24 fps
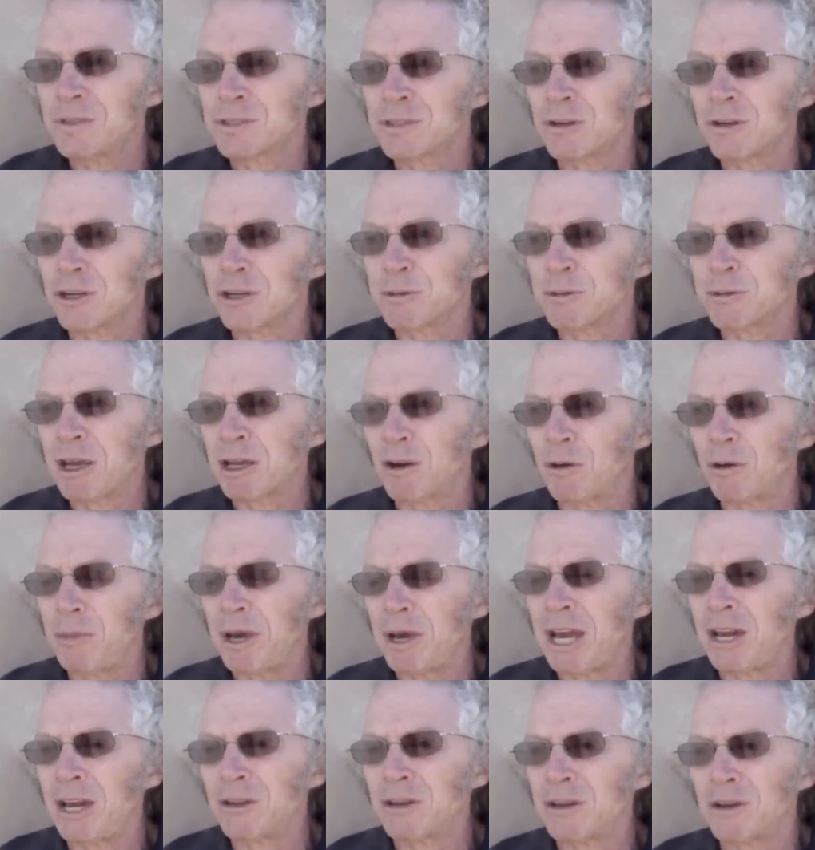Star Spangled
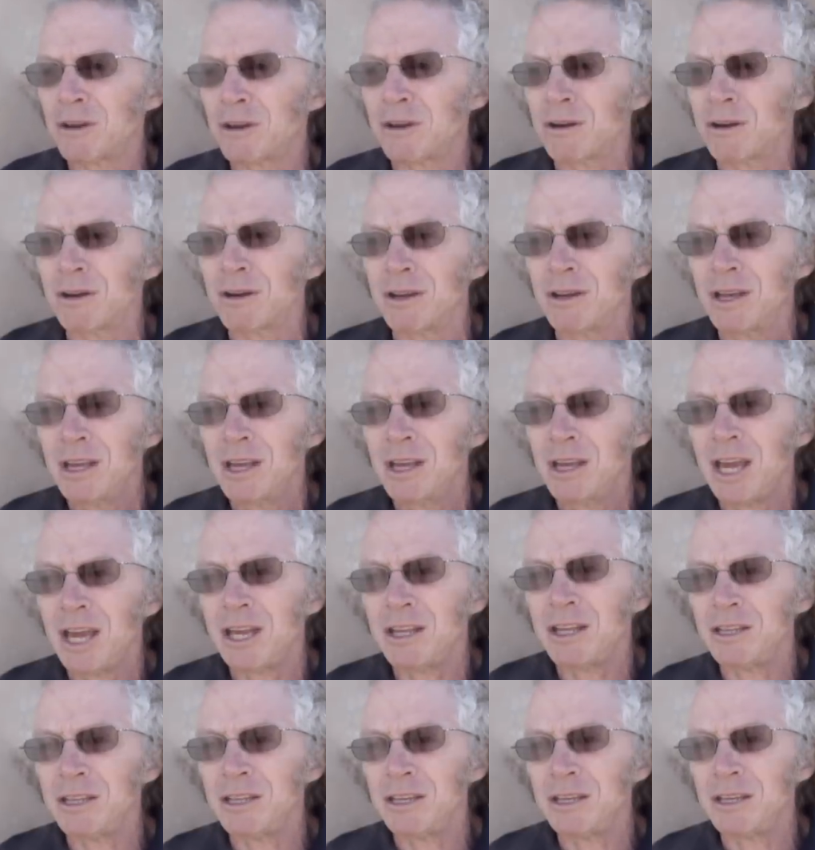Banner
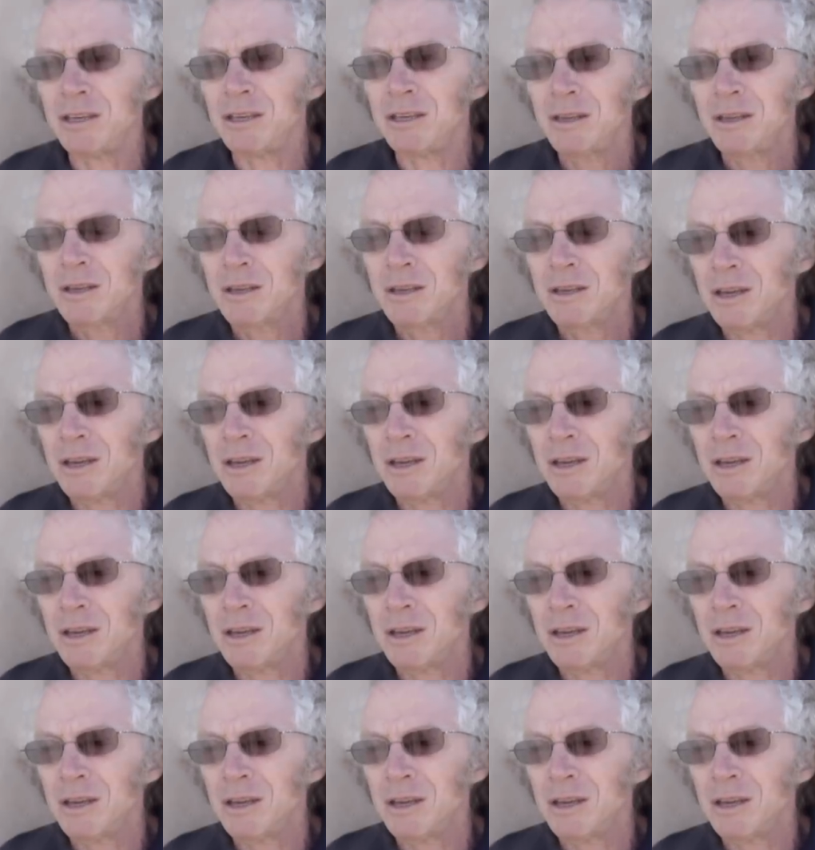and the